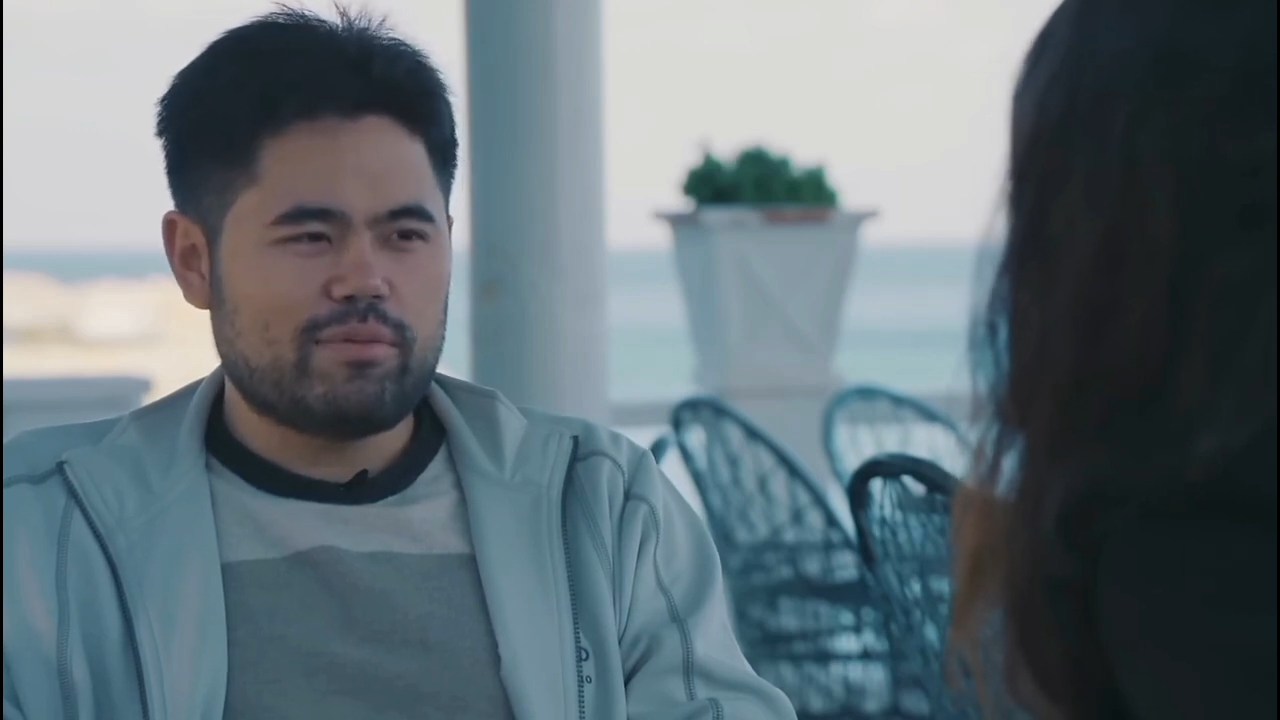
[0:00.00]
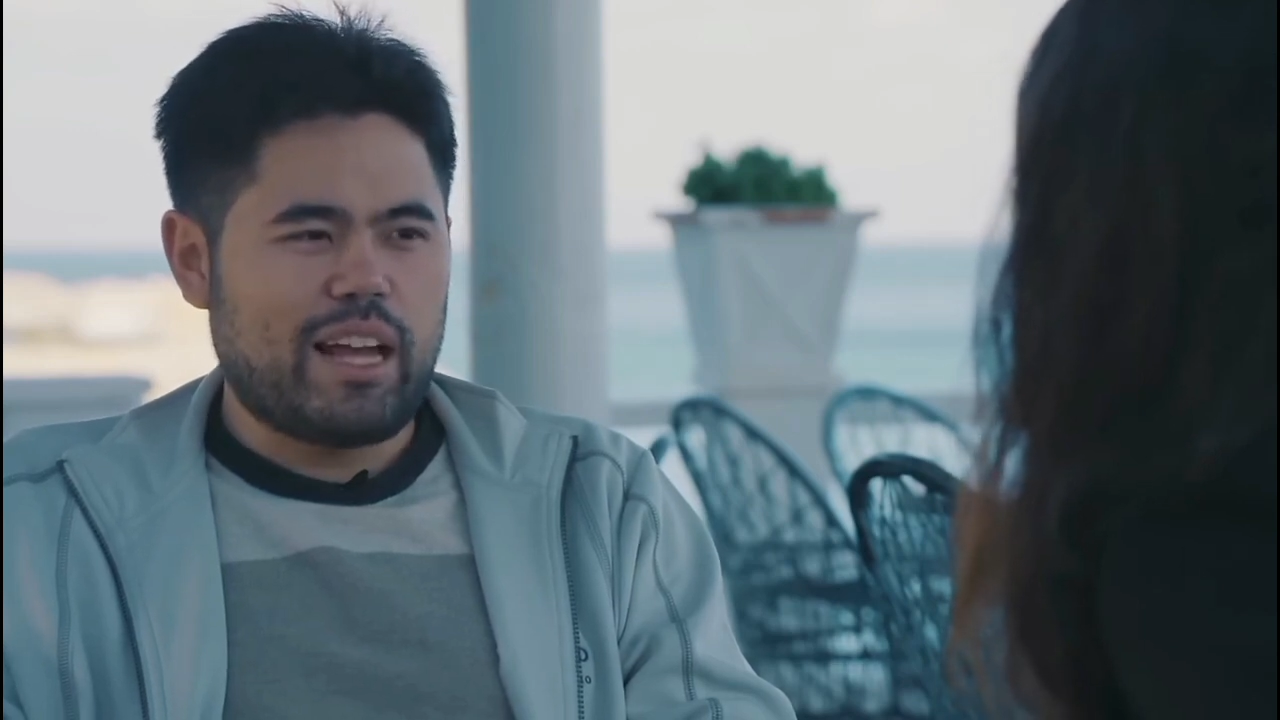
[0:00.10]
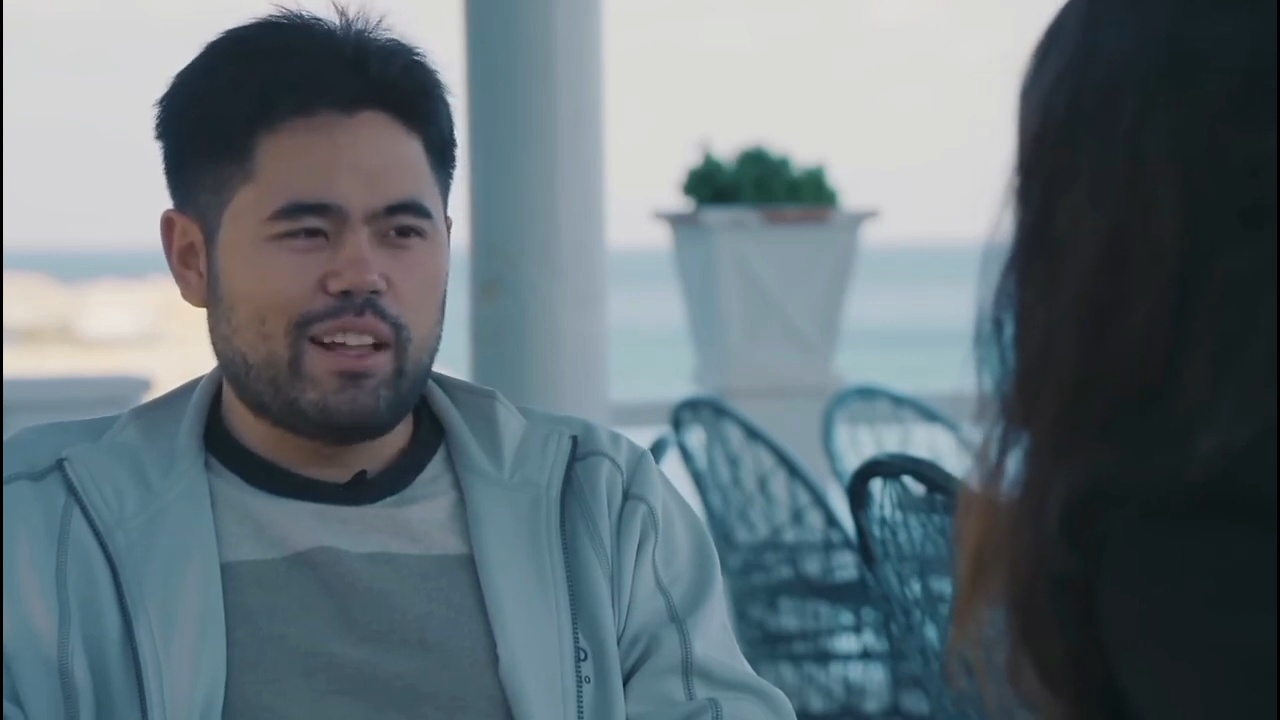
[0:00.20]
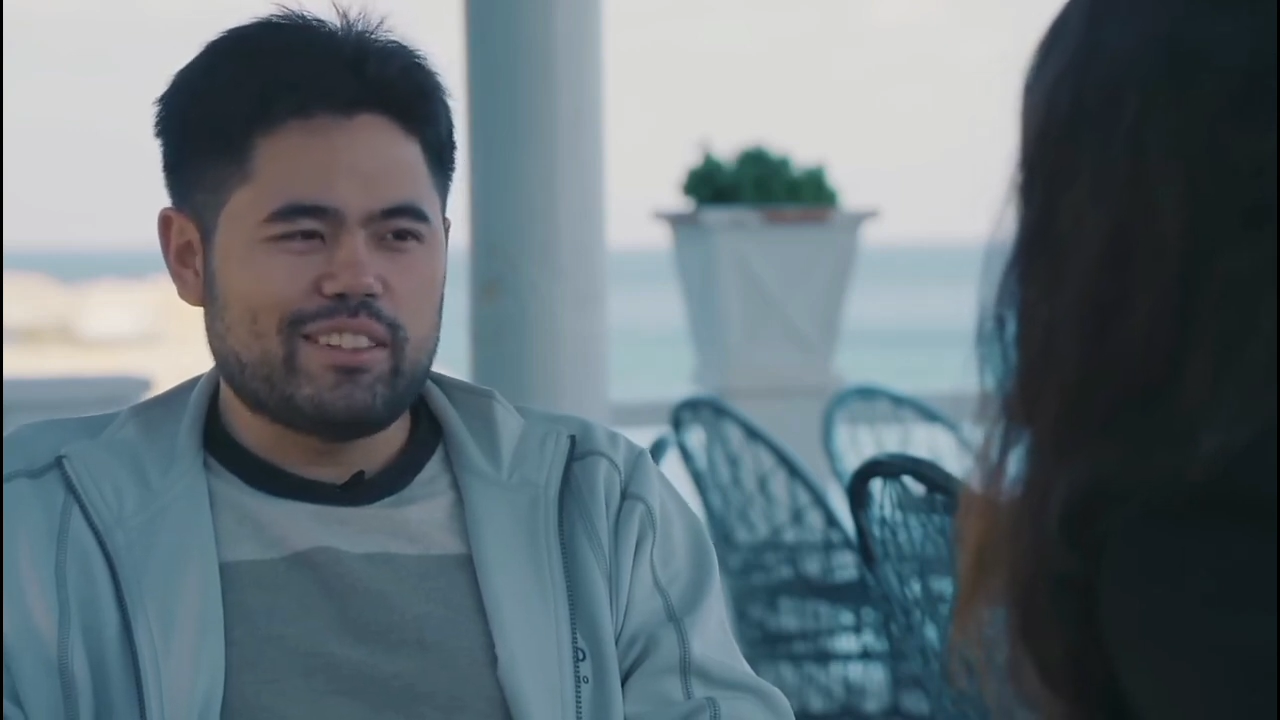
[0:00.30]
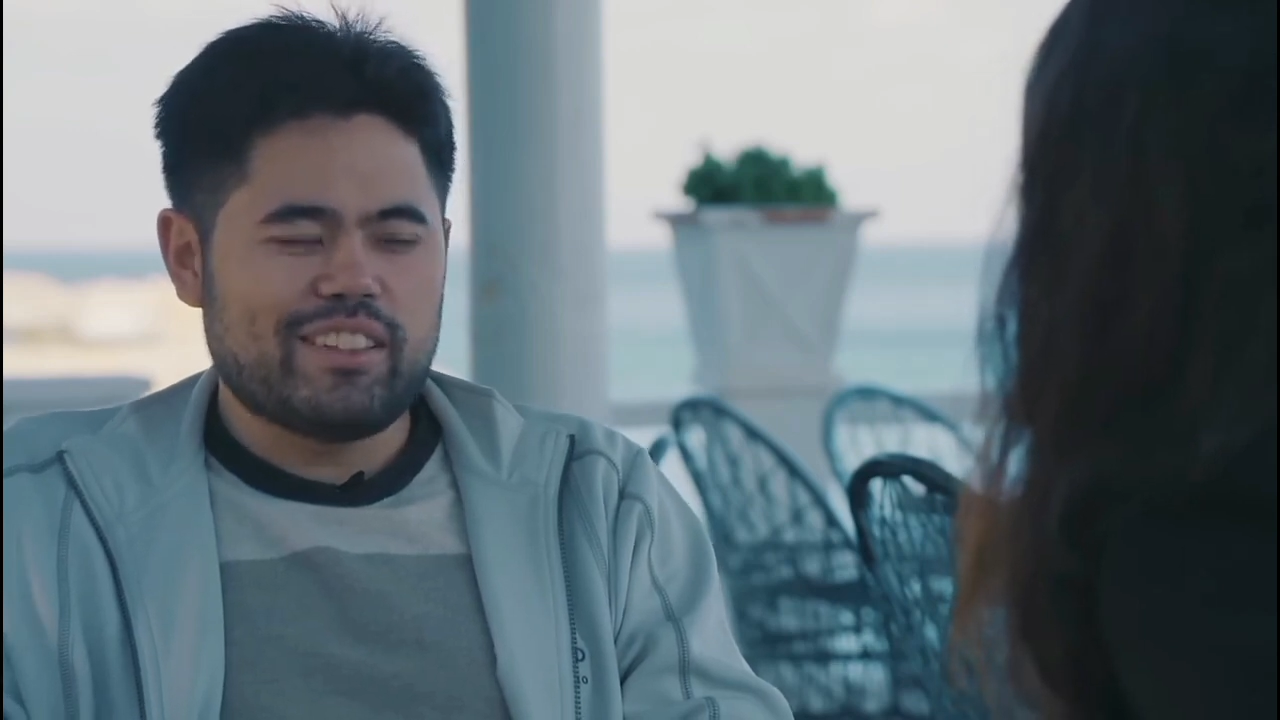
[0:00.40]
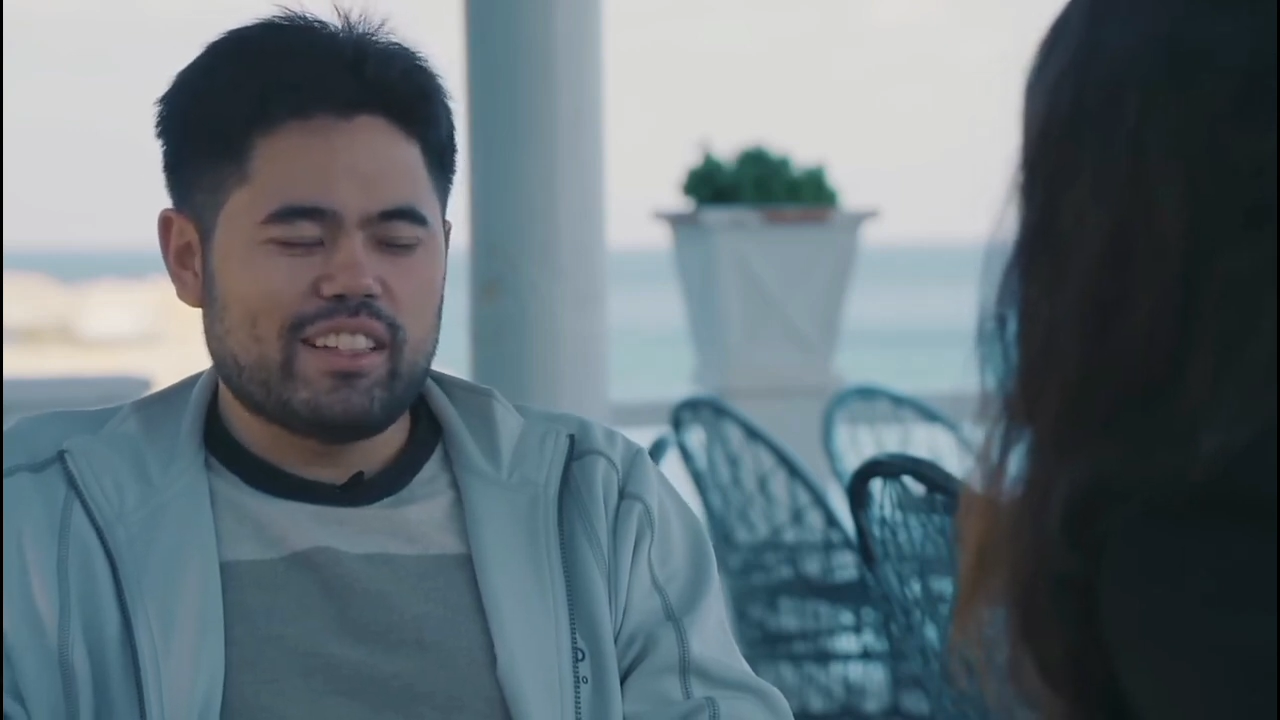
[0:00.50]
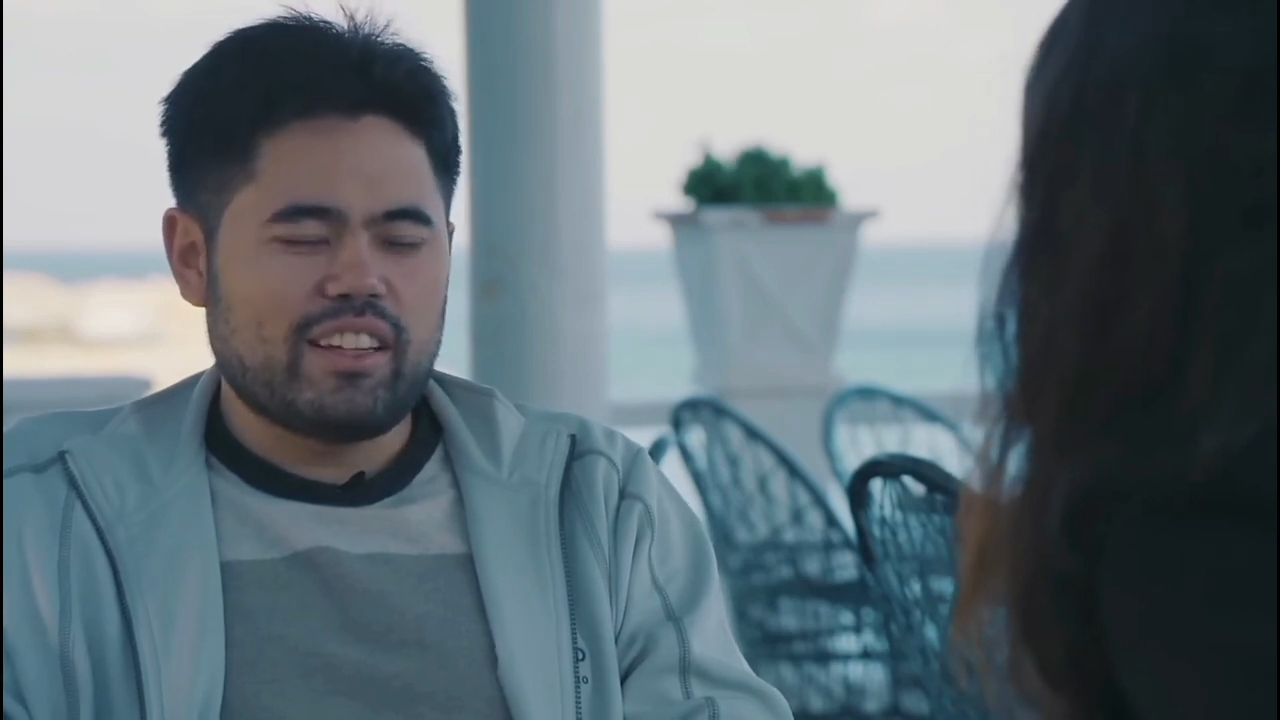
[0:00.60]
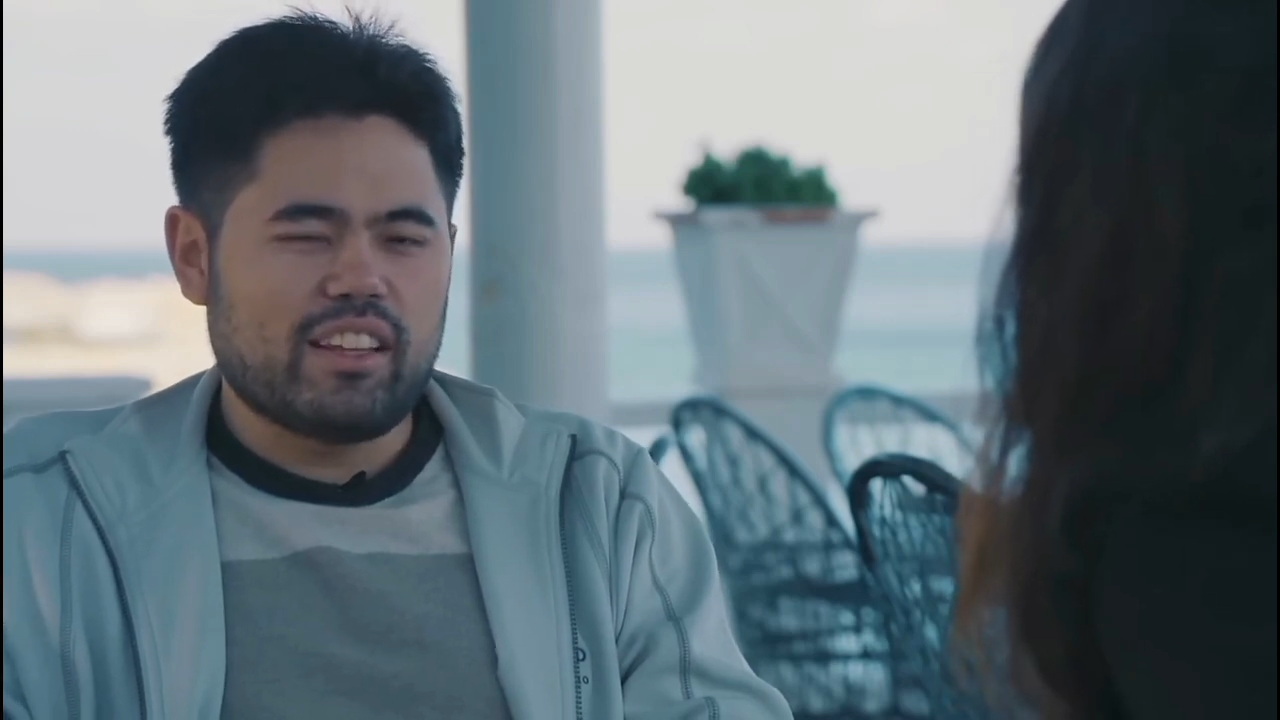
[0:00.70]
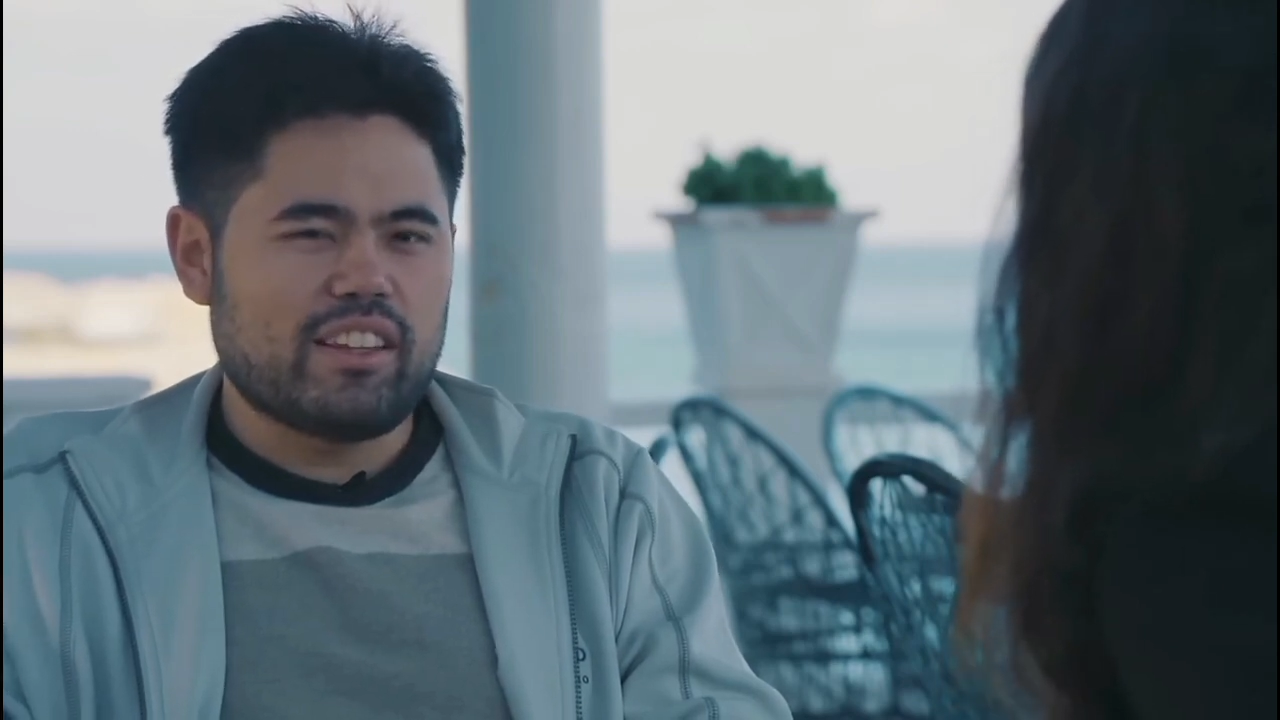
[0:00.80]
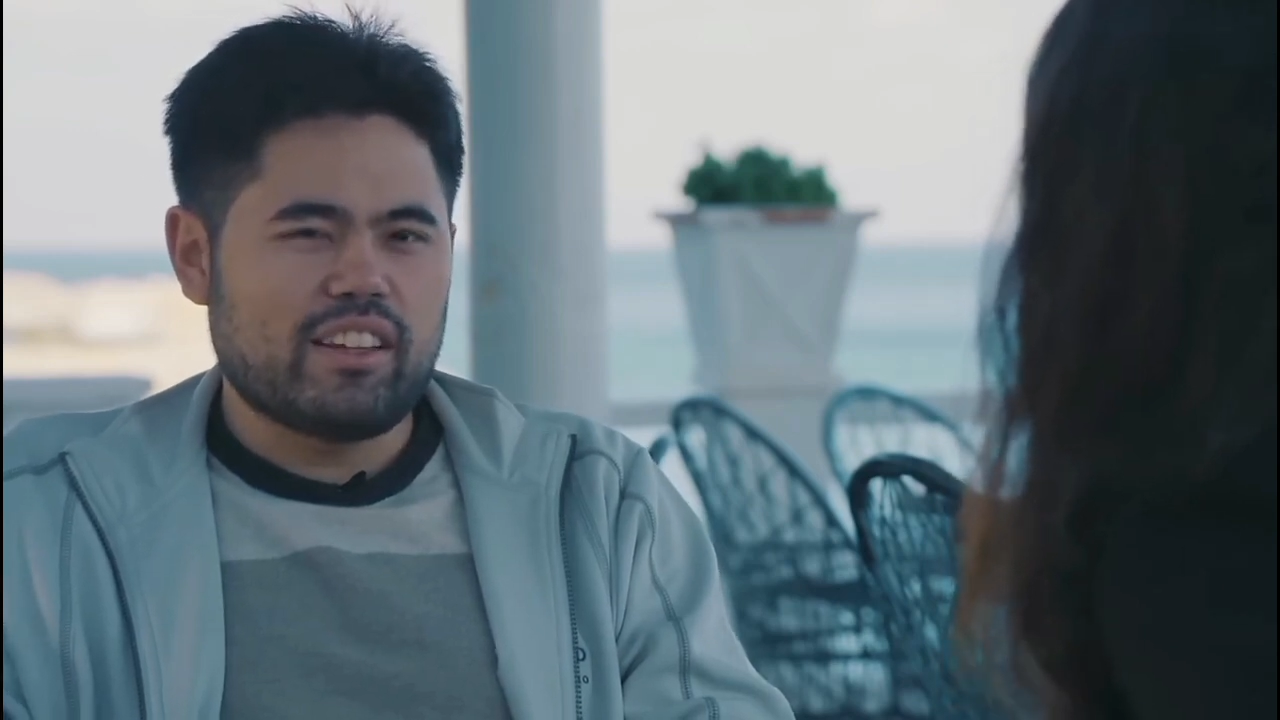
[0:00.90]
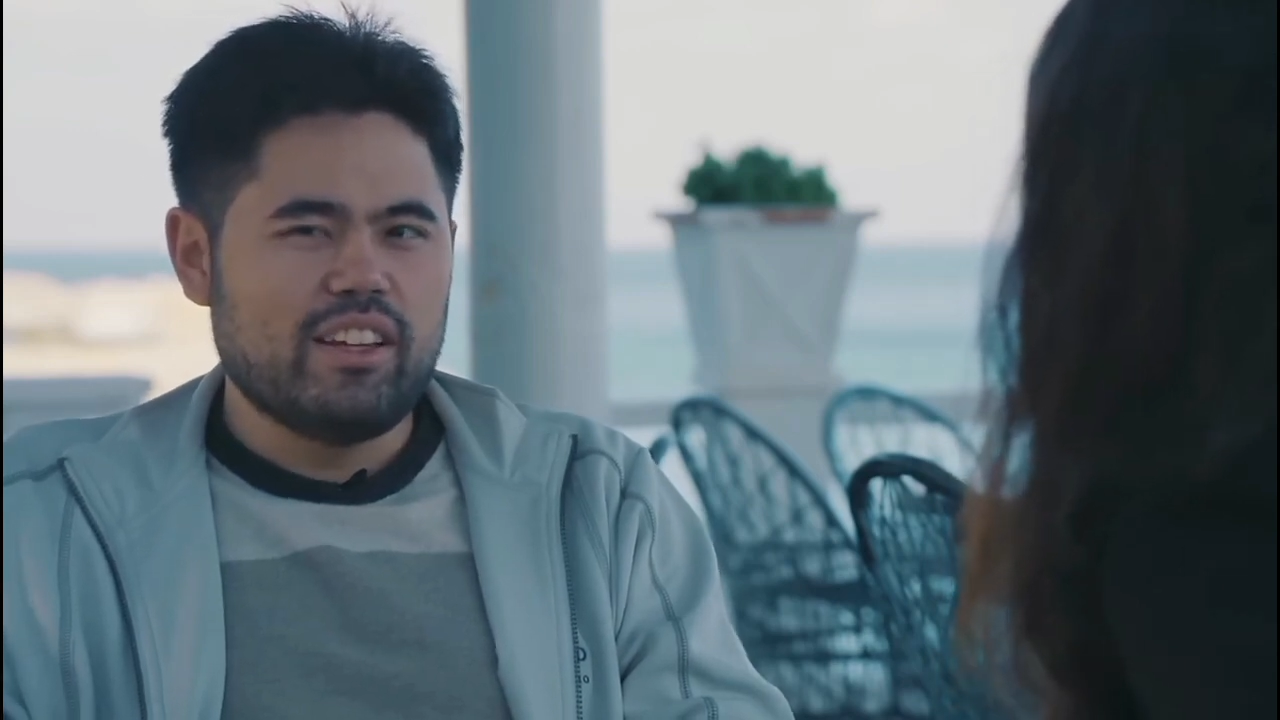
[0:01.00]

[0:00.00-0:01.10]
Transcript: talented that nothing